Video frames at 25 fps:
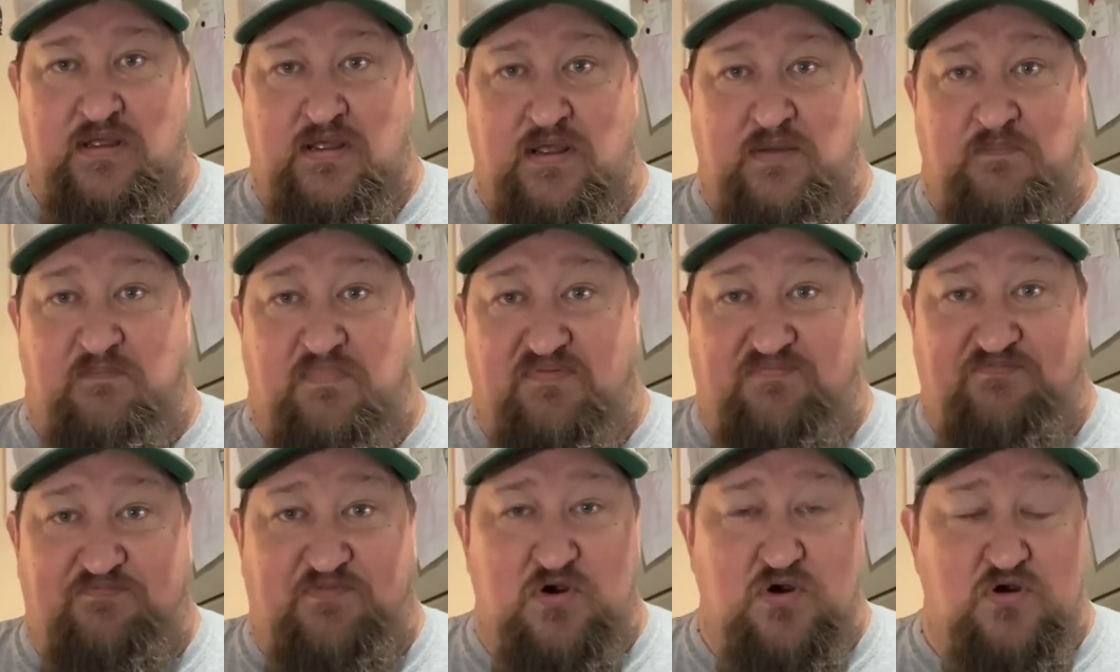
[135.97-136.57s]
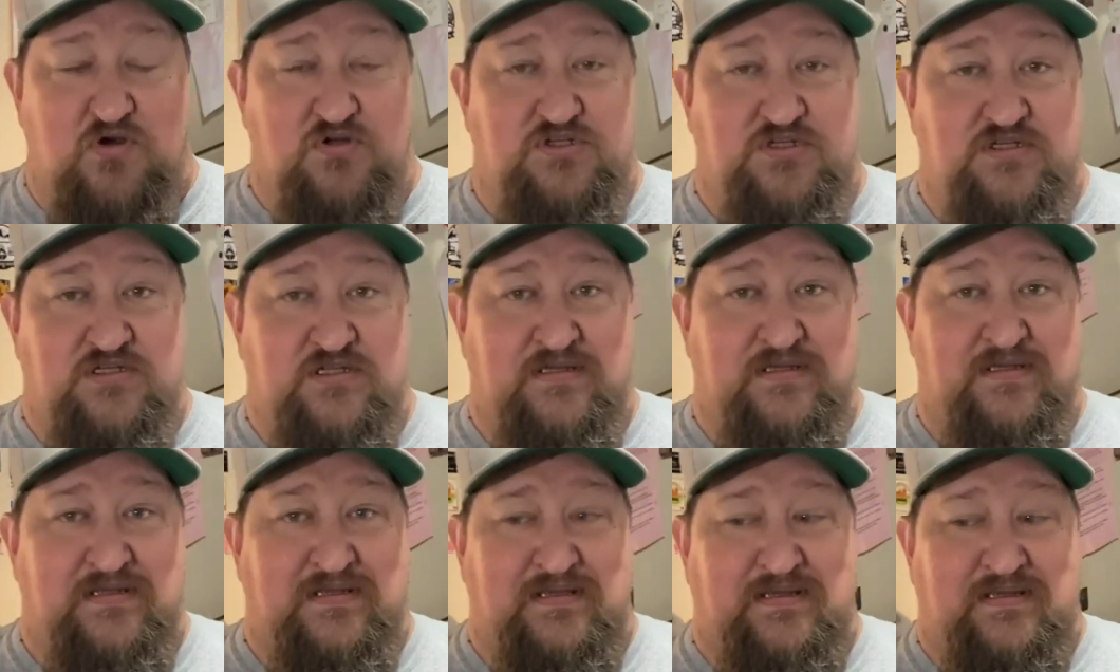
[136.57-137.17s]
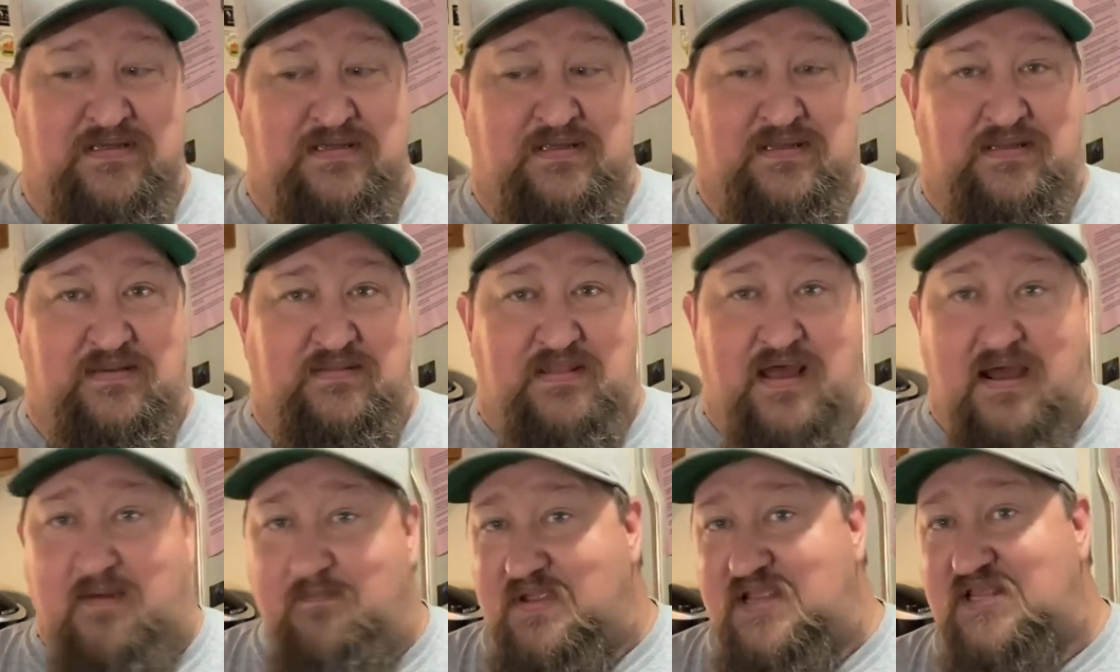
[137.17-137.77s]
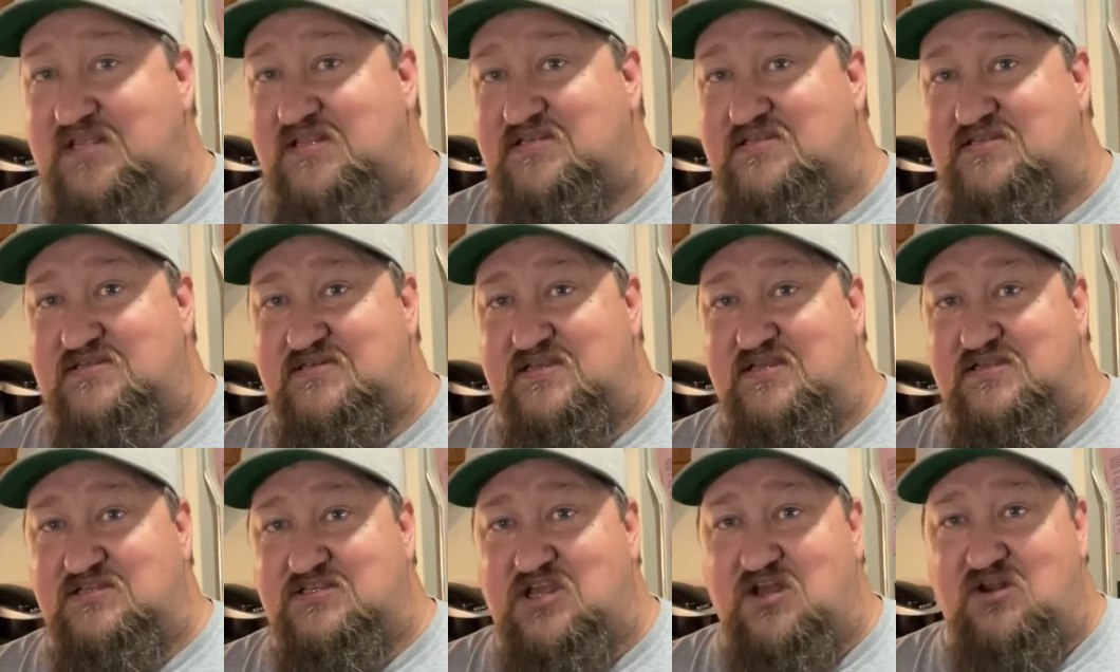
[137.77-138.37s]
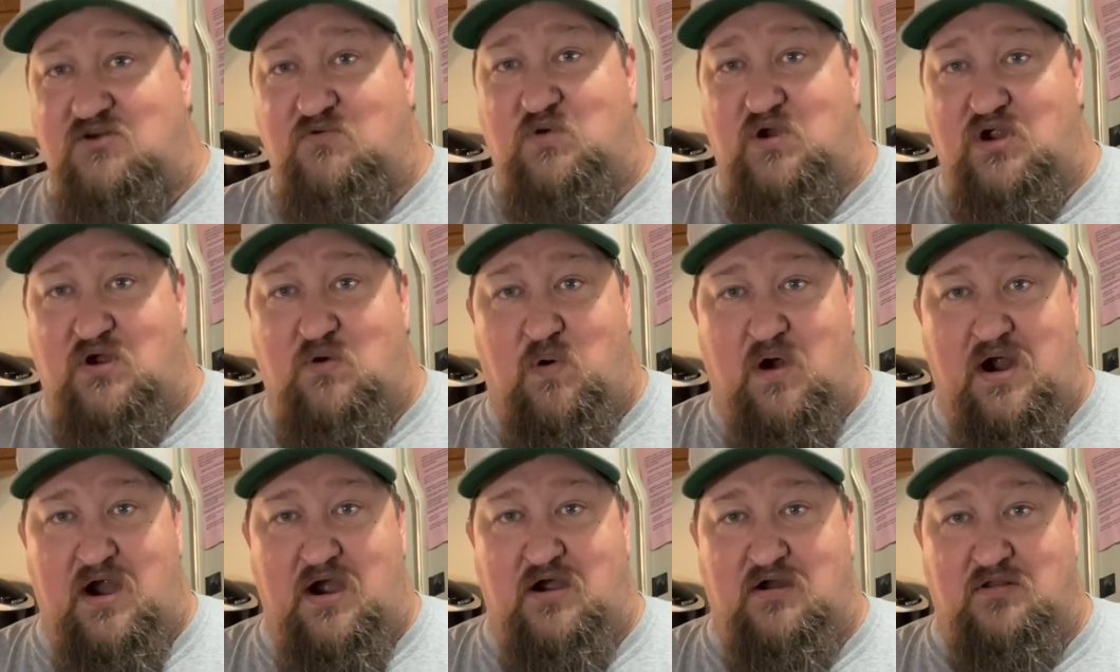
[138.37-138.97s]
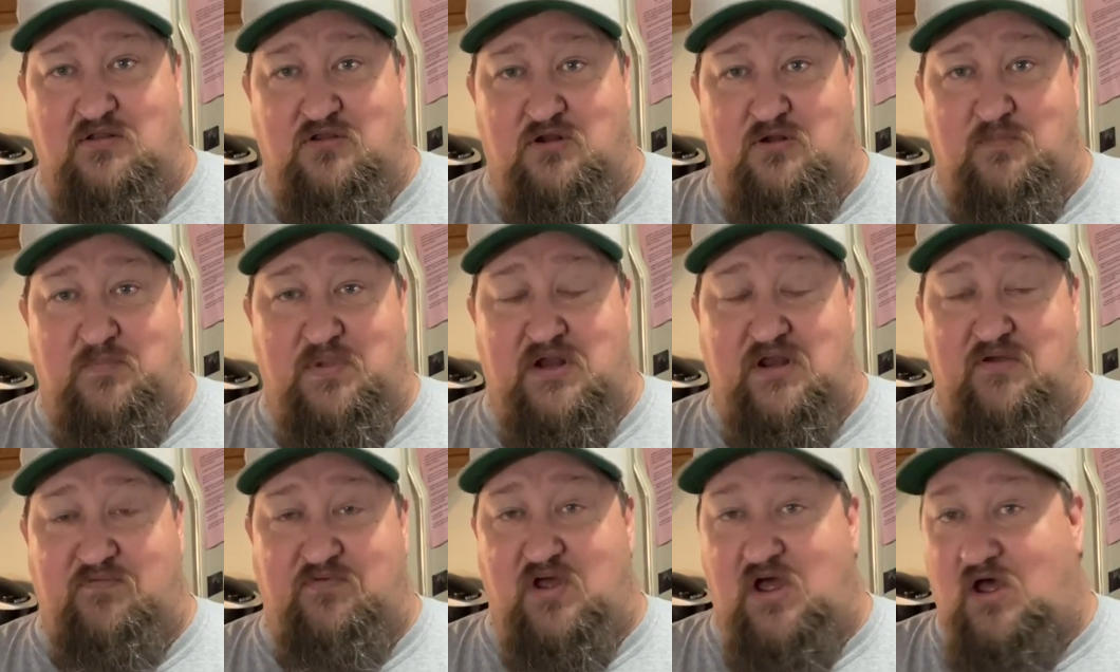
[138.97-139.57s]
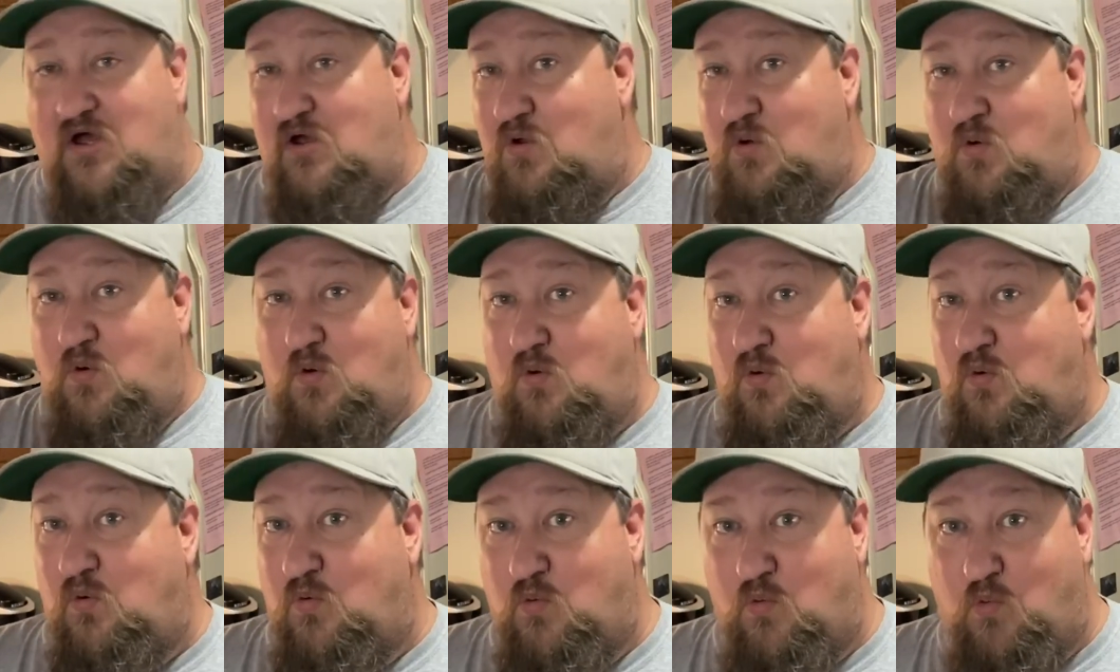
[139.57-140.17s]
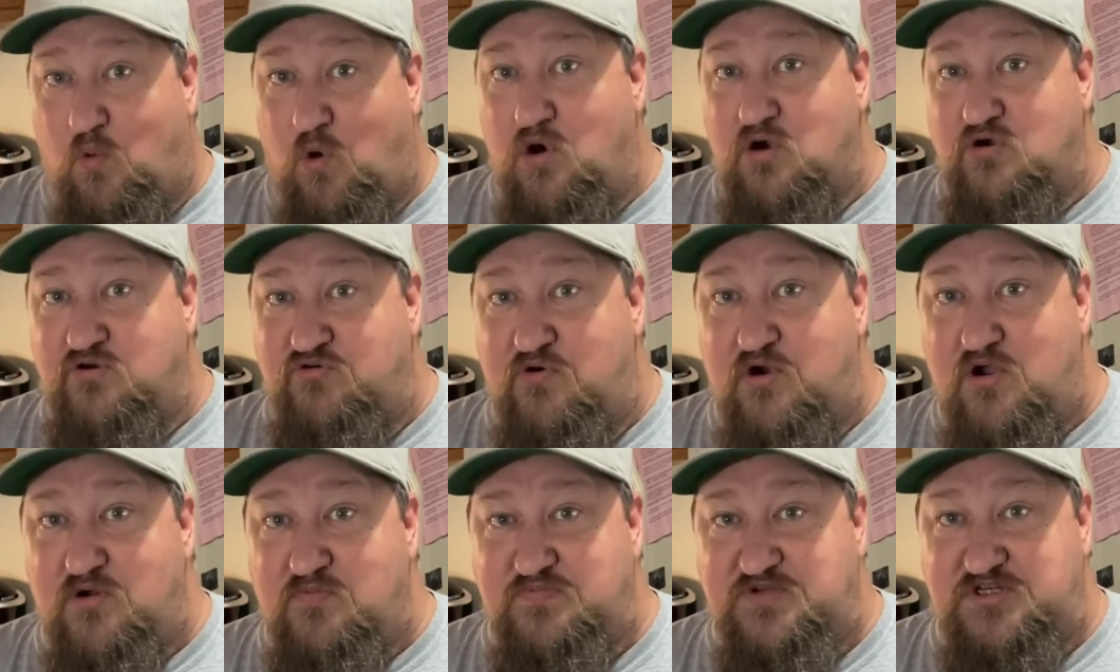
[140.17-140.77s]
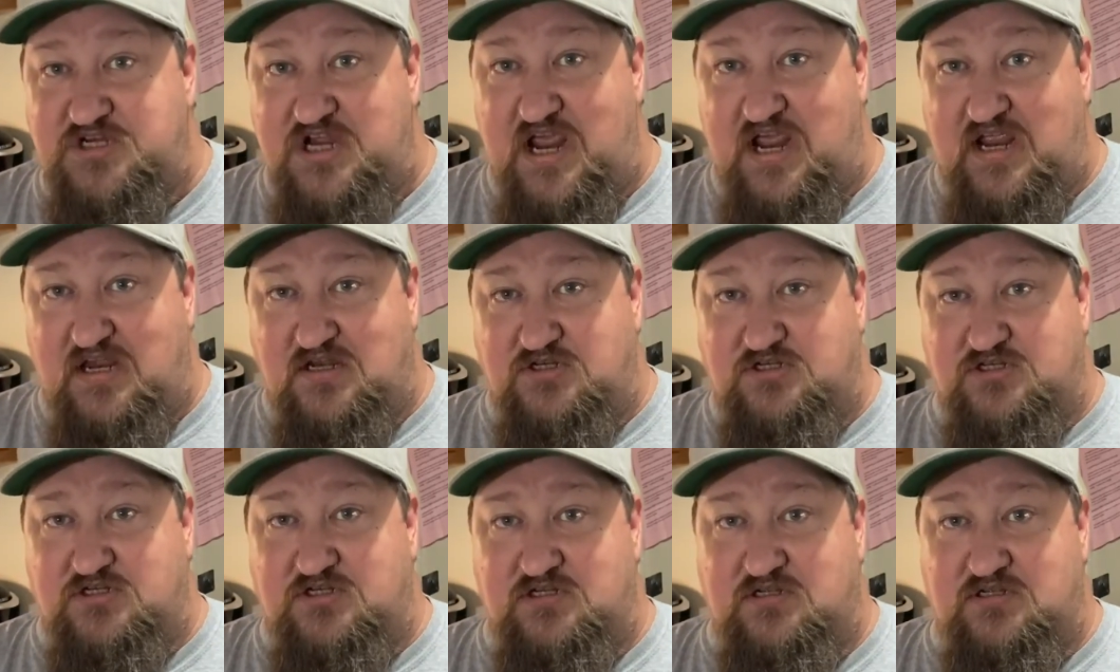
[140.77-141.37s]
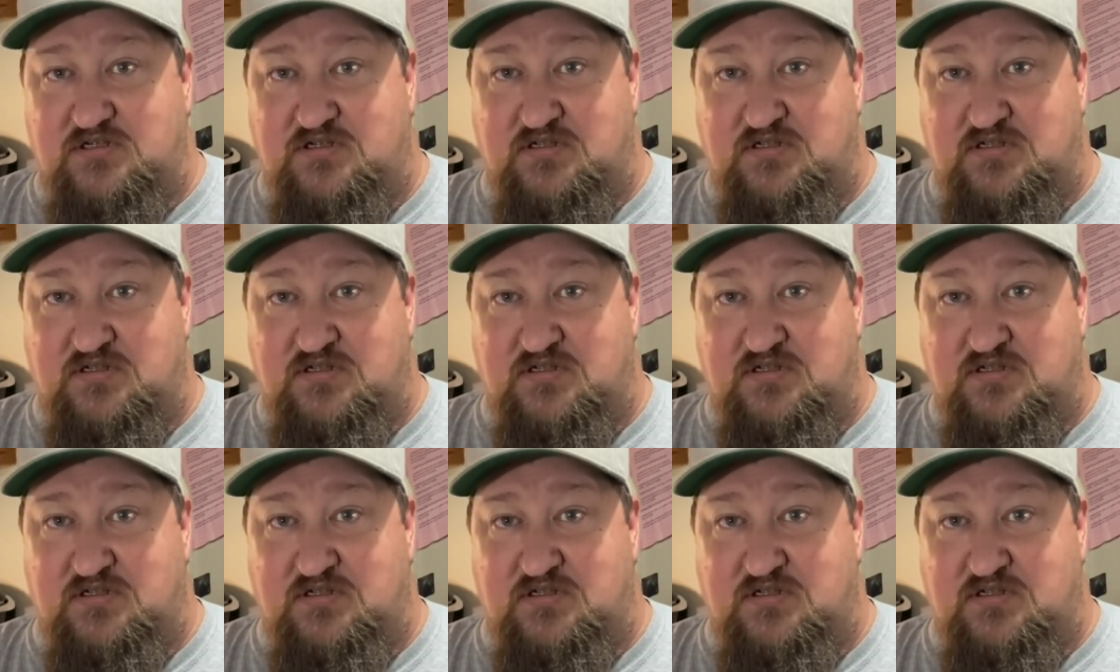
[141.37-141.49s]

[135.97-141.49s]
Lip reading: But first, that means it's going to require a little bit of a wardrobe change.